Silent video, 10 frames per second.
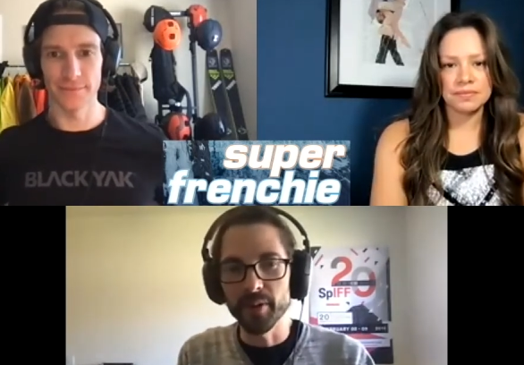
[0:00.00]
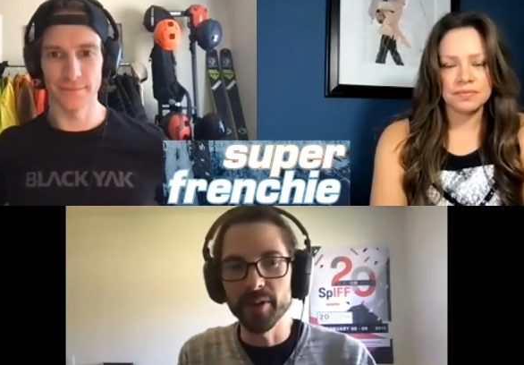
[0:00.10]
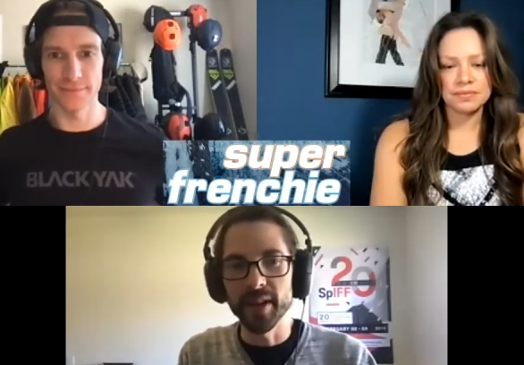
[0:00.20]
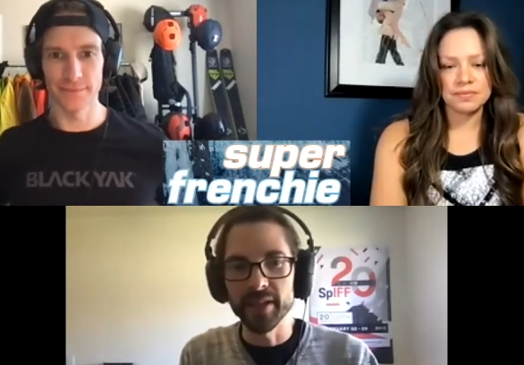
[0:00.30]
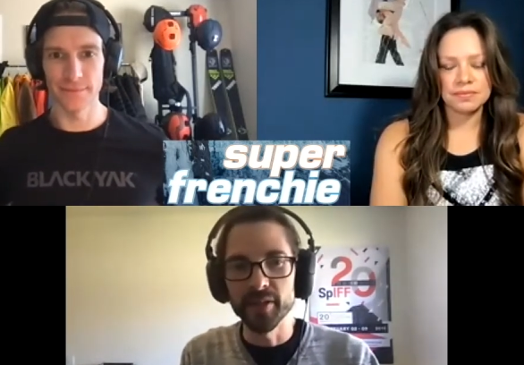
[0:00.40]
Speaker 1: I
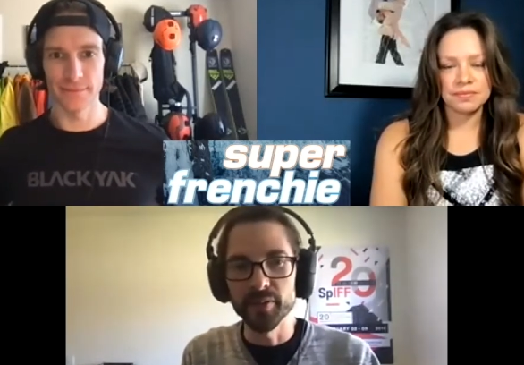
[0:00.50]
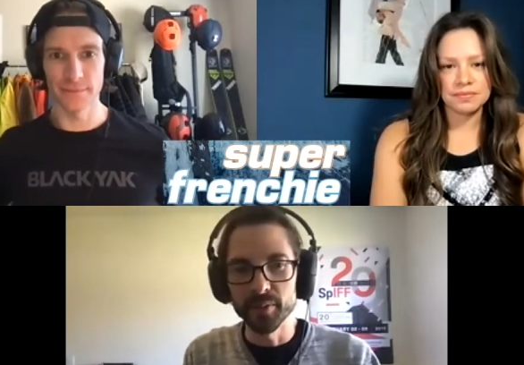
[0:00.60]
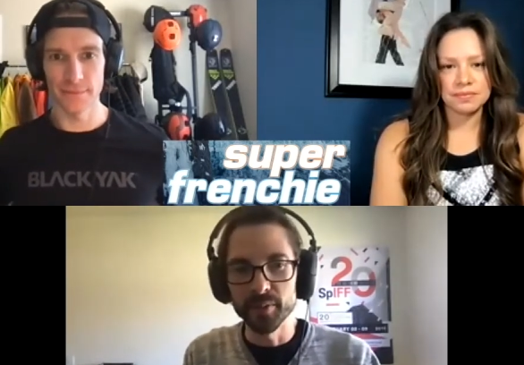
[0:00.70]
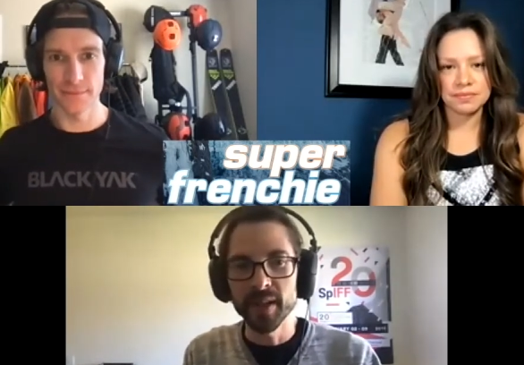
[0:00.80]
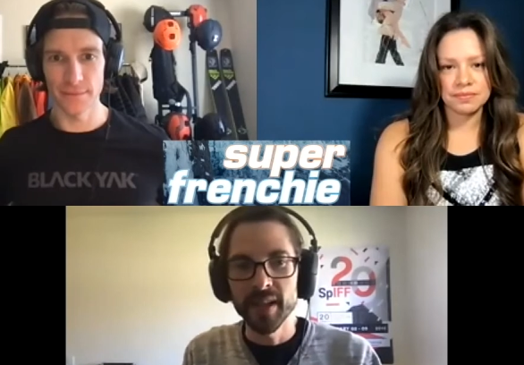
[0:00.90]
knew
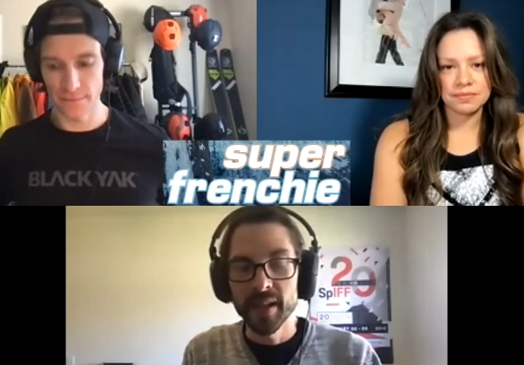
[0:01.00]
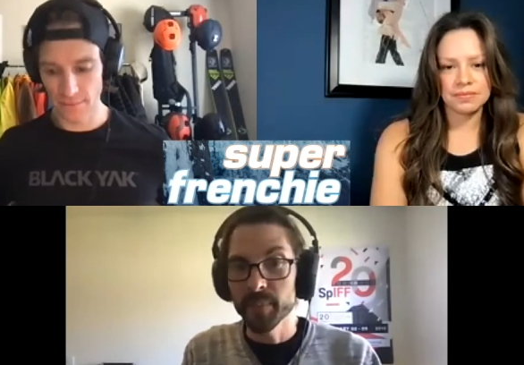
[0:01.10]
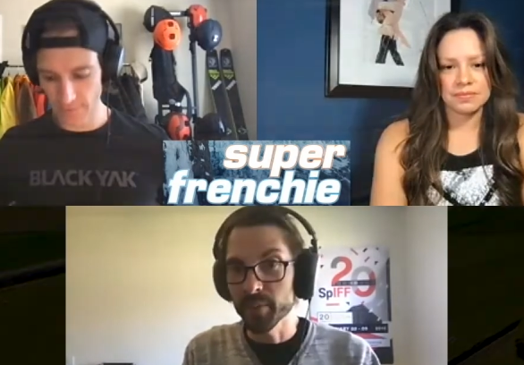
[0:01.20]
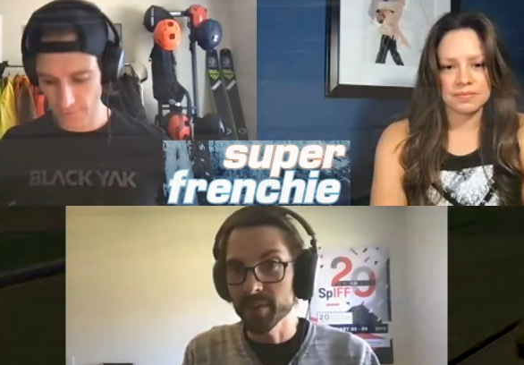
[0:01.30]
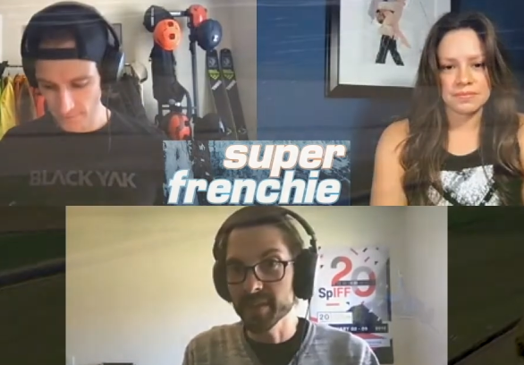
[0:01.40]
there
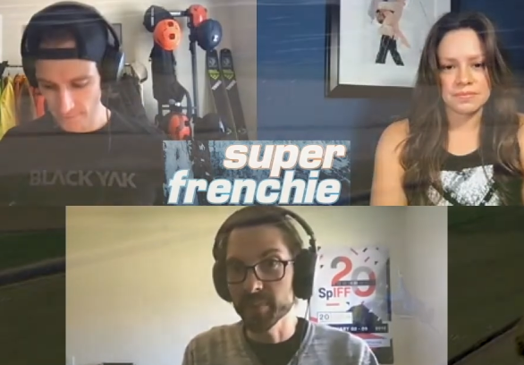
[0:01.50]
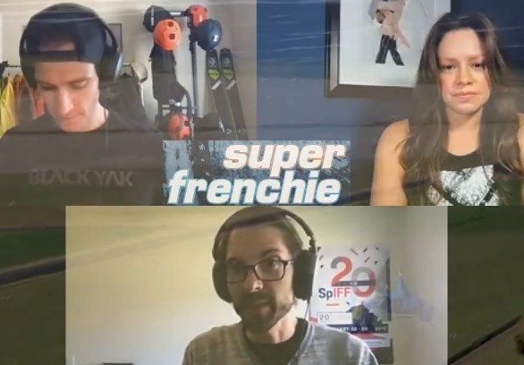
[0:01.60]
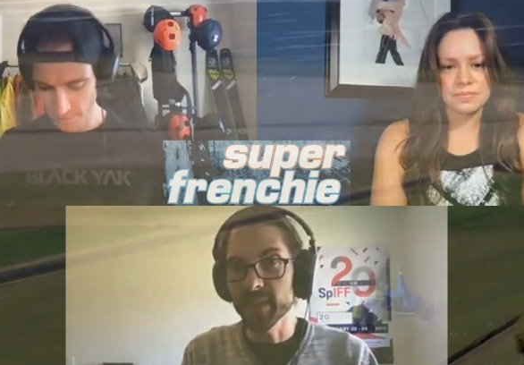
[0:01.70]
was something